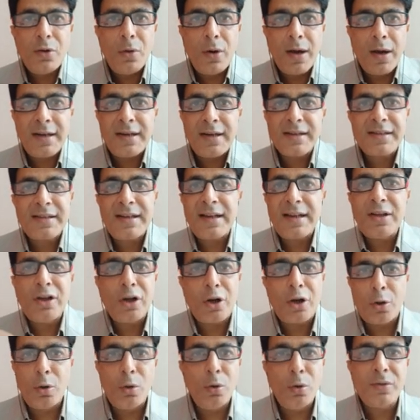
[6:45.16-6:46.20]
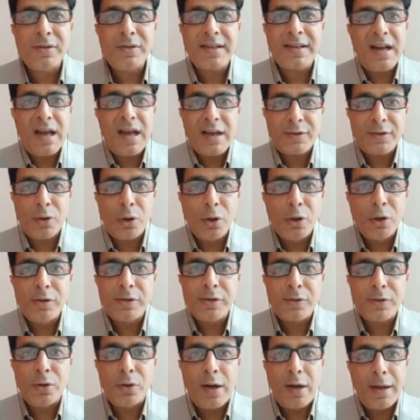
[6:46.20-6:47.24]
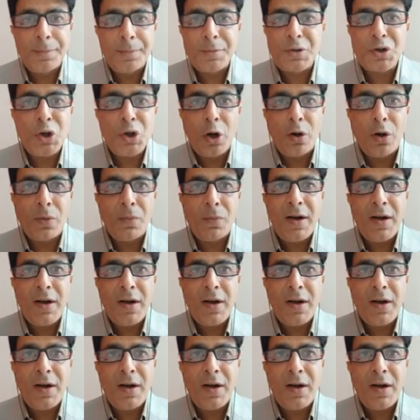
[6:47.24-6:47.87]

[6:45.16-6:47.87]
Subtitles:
you understand the closed class also, I am sure.